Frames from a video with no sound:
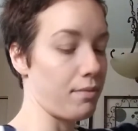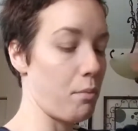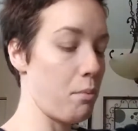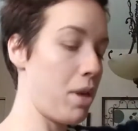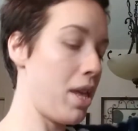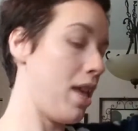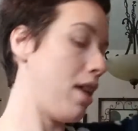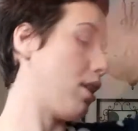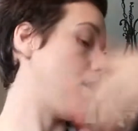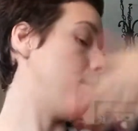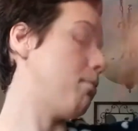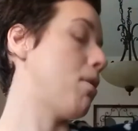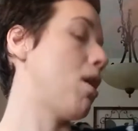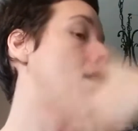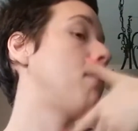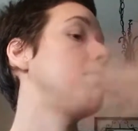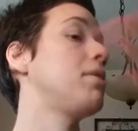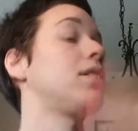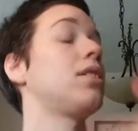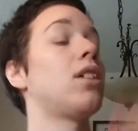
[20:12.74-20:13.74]
Being a
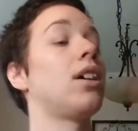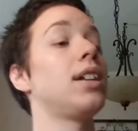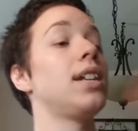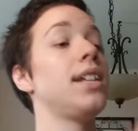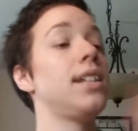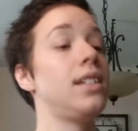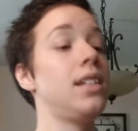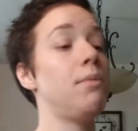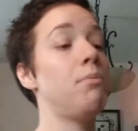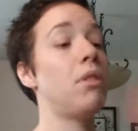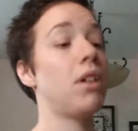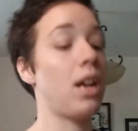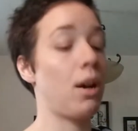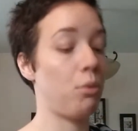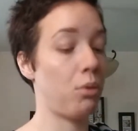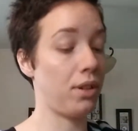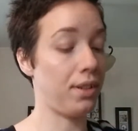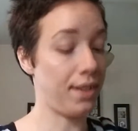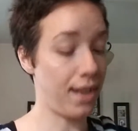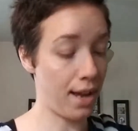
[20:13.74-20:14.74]
mom is not easy, but I
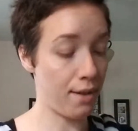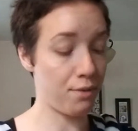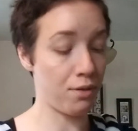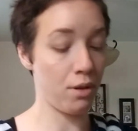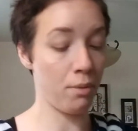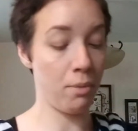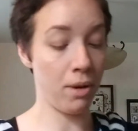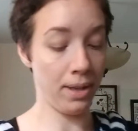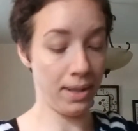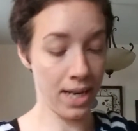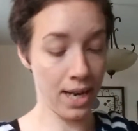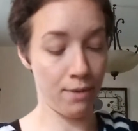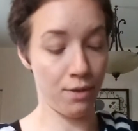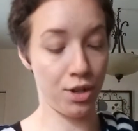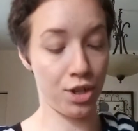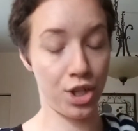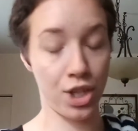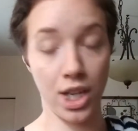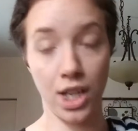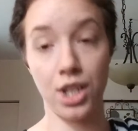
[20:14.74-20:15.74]
would never, but
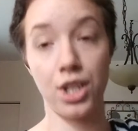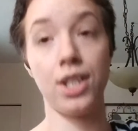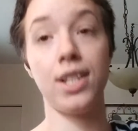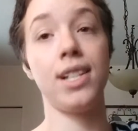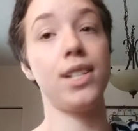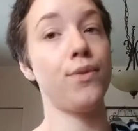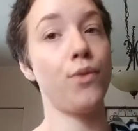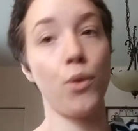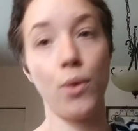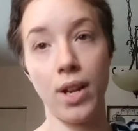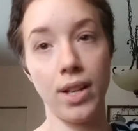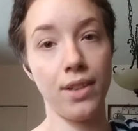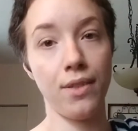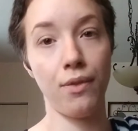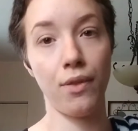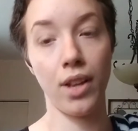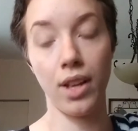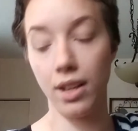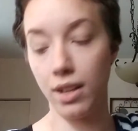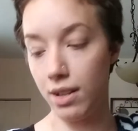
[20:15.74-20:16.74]
never change this for
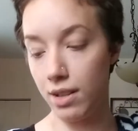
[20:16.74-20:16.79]
anything.